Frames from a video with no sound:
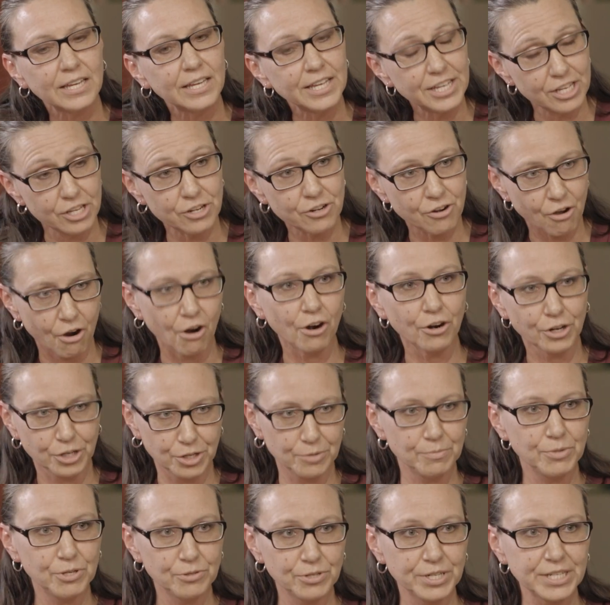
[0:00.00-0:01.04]
in our
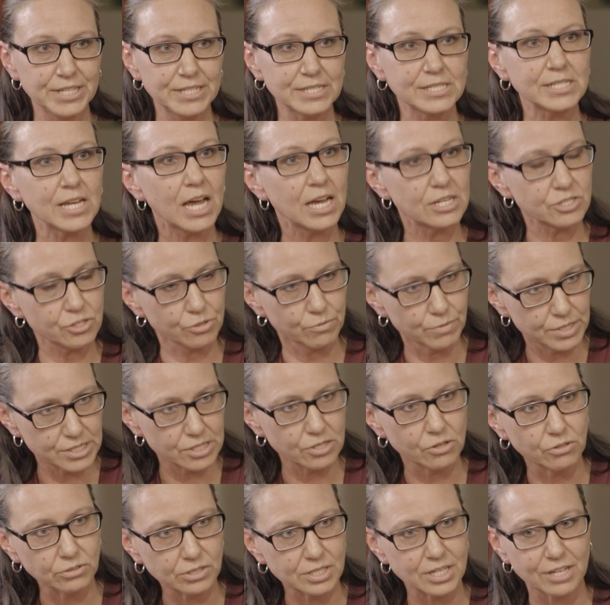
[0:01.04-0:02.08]
communities as a
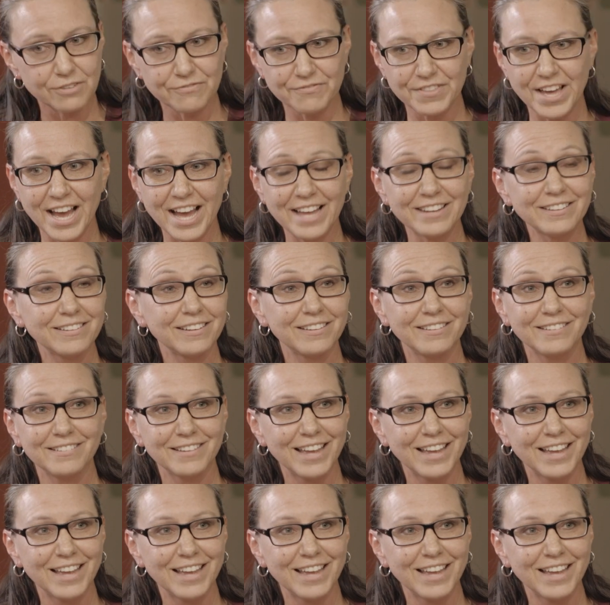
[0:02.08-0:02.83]
result of that